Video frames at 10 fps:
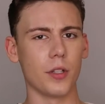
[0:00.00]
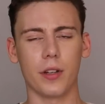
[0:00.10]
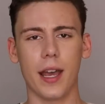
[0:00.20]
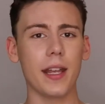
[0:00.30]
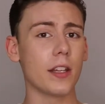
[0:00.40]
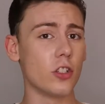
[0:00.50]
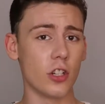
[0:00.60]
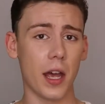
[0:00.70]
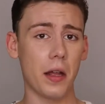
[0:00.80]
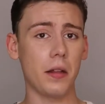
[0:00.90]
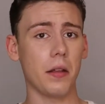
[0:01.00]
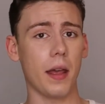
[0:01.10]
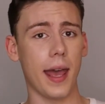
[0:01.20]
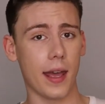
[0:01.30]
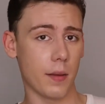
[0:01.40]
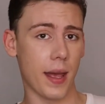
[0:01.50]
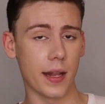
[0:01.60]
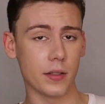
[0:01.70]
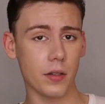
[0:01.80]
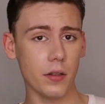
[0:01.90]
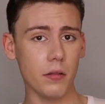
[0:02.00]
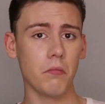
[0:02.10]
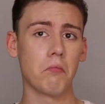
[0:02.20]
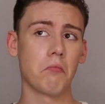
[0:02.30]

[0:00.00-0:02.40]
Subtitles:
You're getting a gel and a pencil.